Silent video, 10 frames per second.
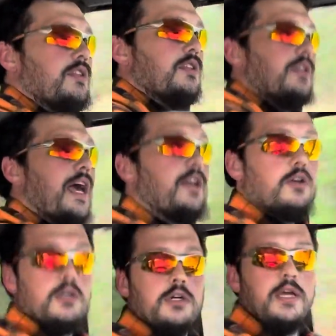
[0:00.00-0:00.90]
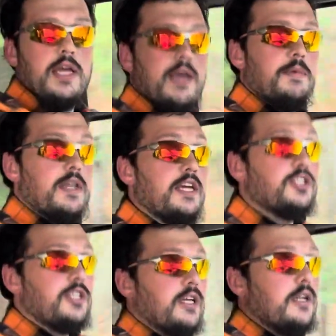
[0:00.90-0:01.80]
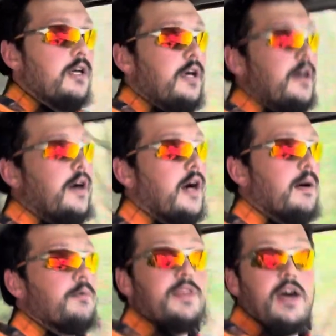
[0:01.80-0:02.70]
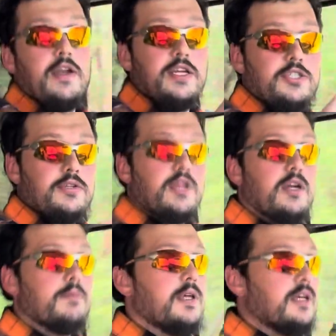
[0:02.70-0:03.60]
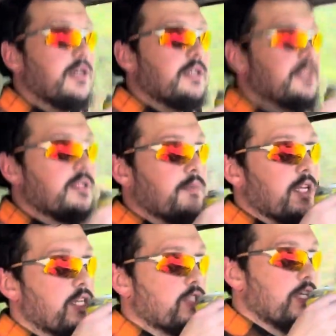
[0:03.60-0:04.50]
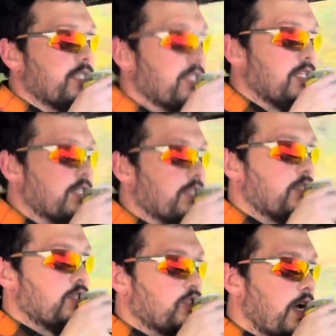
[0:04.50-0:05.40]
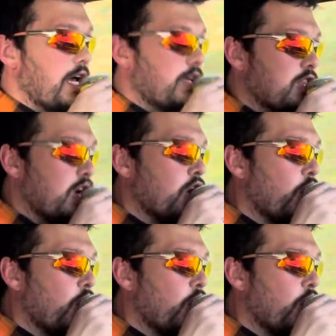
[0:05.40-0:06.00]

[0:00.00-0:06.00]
lighter ammunition without issue. That'll be something interesting to try out there.